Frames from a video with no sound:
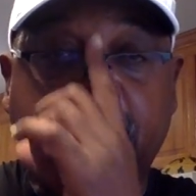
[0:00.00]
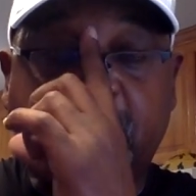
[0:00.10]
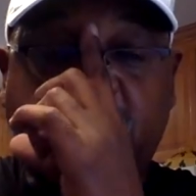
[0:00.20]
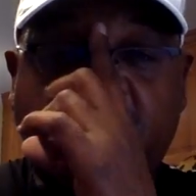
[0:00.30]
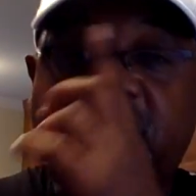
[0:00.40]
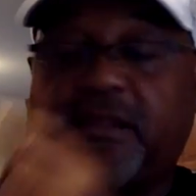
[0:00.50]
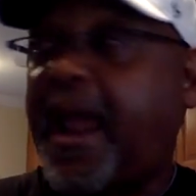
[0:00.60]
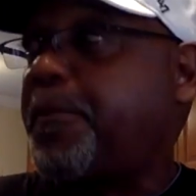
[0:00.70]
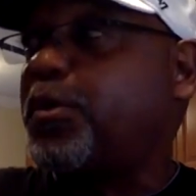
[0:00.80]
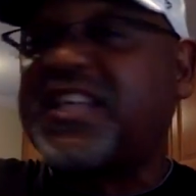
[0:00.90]
This
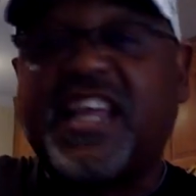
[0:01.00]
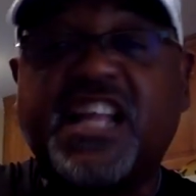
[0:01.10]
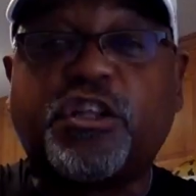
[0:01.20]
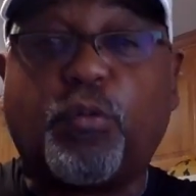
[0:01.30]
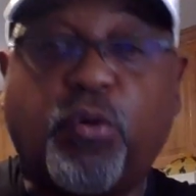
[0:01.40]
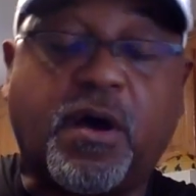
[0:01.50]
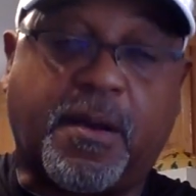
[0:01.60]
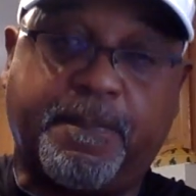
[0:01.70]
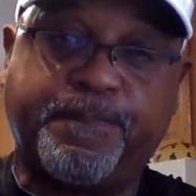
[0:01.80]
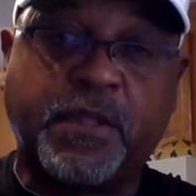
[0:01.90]
camera was in the room.
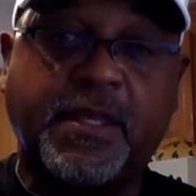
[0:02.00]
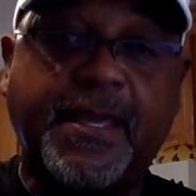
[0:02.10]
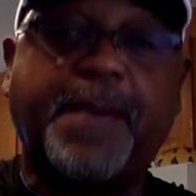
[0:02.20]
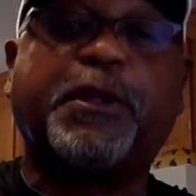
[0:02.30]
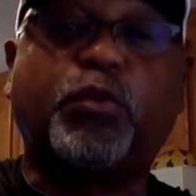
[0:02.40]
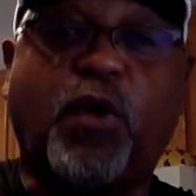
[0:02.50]
Him and